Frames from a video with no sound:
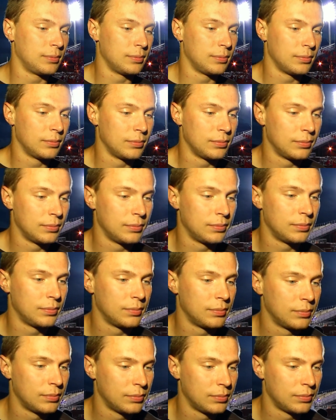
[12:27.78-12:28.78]
Talk about
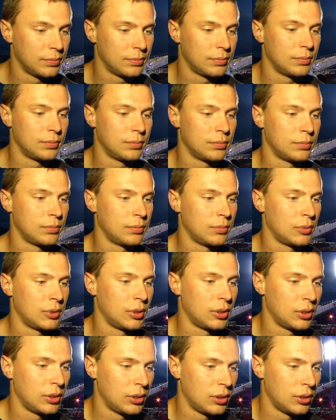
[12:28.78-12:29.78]
the eighty-three
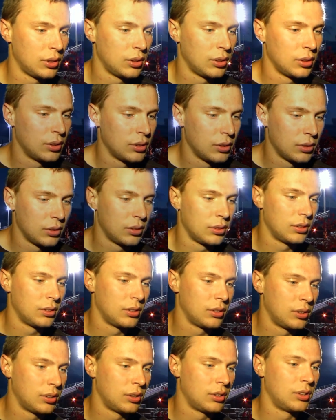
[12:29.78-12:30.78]
yard touchdown run,
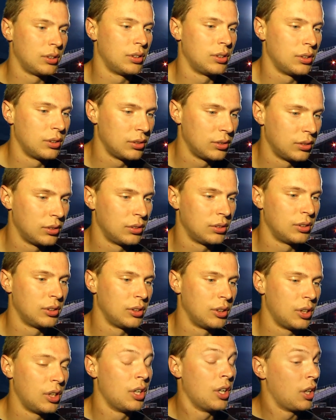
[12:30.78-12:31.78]
first snap of the second
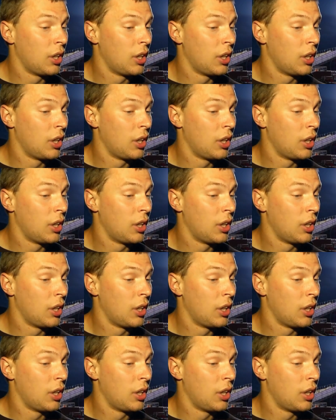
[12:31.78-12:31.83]
half.